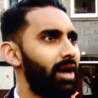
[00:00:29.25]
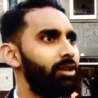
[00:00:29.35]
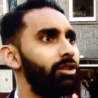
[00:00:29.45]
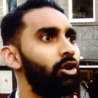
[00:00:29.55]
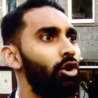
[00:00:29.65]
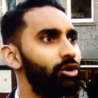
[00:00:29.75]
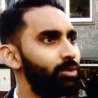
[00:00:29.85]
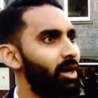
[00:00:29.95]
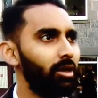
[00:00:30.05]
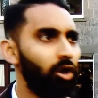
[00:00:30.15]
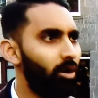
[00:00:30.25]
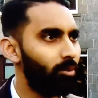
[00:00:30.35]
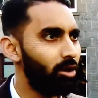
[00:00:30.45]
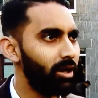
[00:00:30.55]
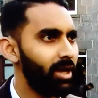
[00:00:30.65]
can contribute a lot
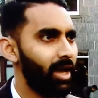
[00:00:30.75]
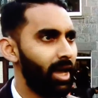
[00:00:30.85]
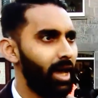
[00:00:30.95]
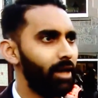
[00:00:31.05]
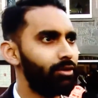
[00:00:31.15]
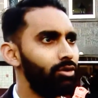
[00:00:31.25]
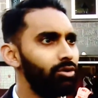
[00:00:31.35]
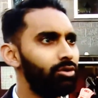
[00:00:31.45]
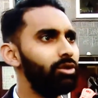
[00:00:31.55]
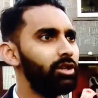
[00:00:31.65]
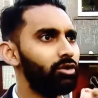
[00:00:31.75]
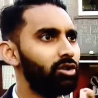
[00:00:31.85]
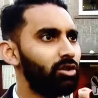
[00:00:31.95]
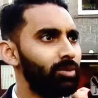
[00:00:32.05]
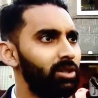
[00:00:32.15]
more uh, to, to the
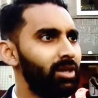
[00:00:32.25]
UK community.